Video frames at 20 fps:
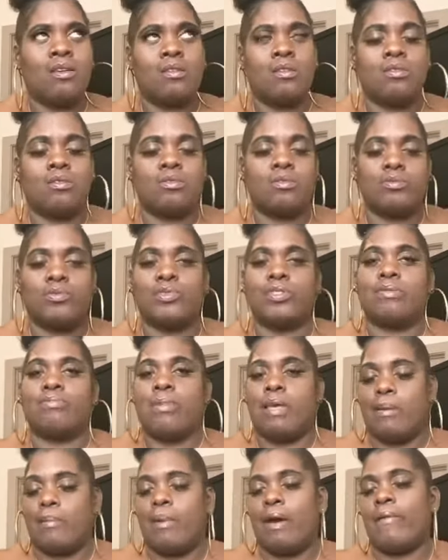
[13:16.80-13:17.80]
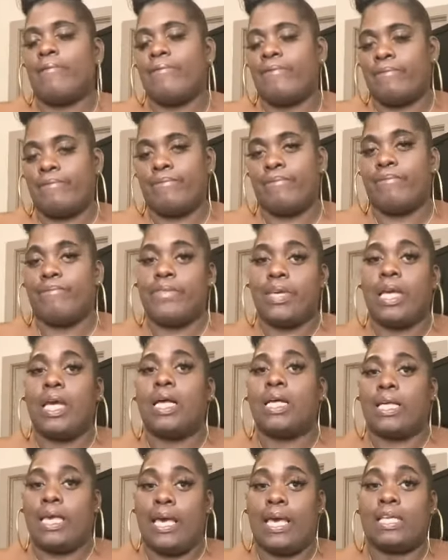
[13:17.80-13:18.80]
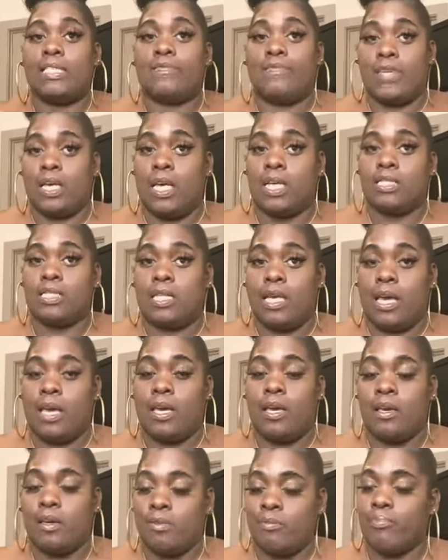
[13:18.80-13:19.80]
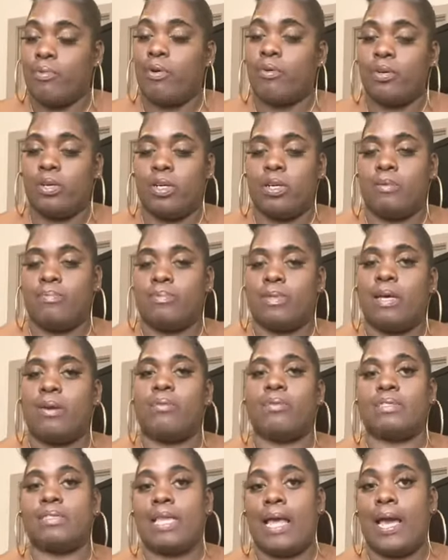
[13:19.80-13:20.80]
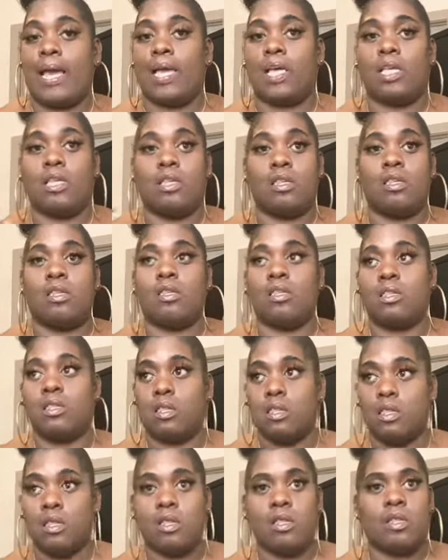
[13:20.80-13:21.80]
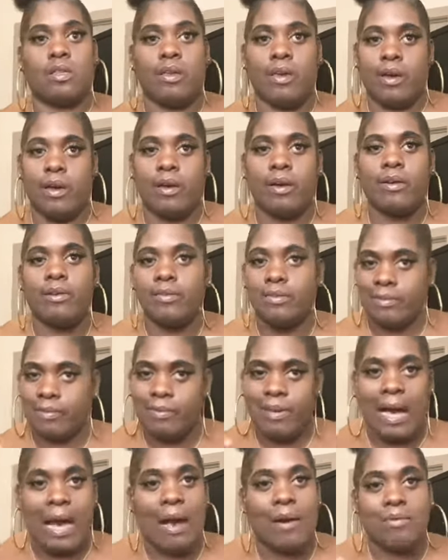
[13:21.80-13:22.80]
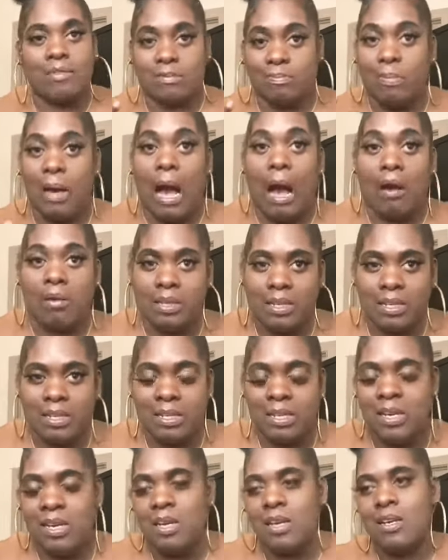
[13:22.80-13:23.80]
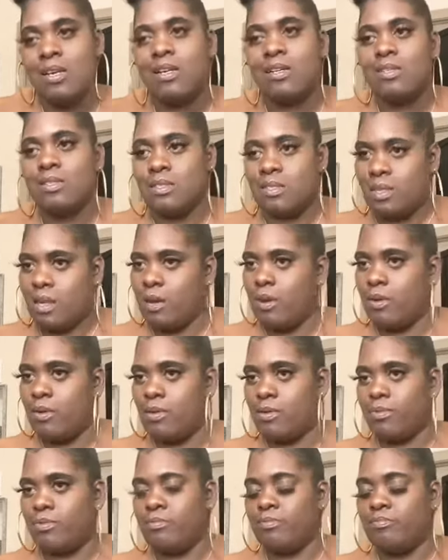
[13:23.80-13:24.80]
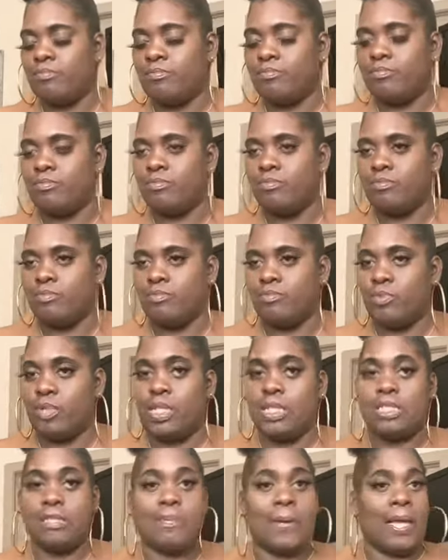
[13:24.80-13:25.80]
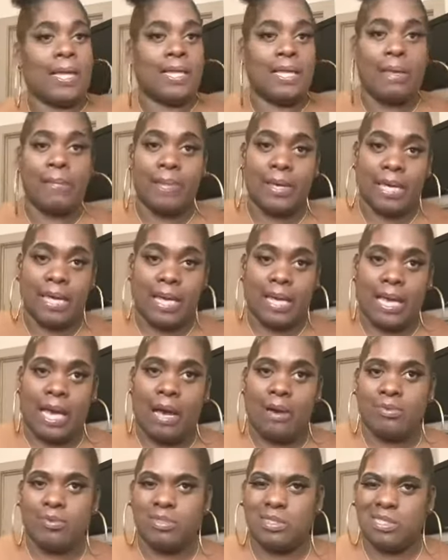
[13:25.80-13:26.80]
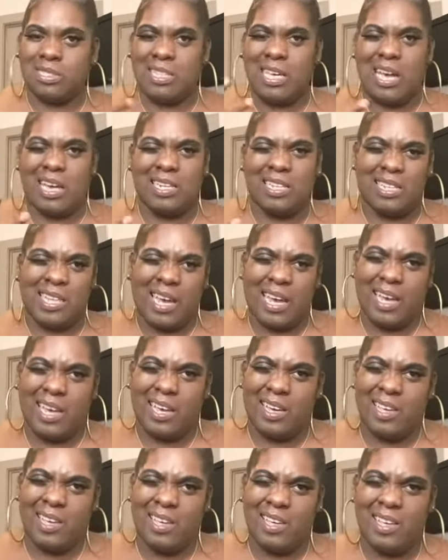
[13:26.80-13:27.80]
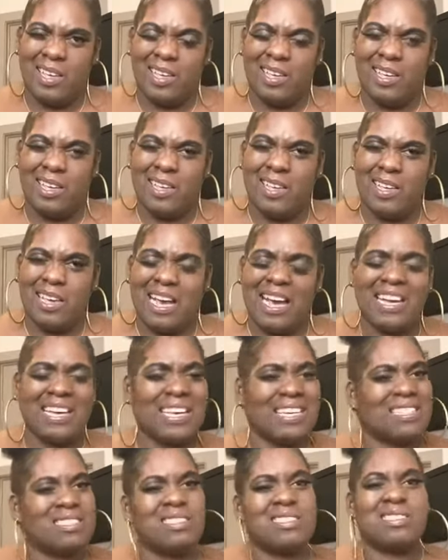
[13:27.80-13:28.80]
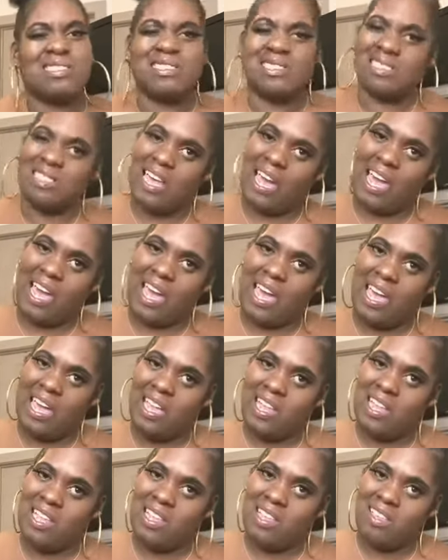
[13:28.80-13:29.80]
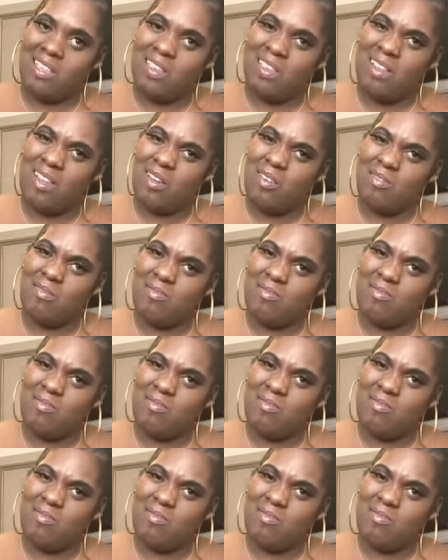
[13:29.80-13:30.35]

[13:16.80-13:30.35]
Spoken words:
it was me and my ex-fiance broke up. That was like, yeah, I was bawling. So, when this pandemic hit, I was just kind of like, I guess just sad. You know,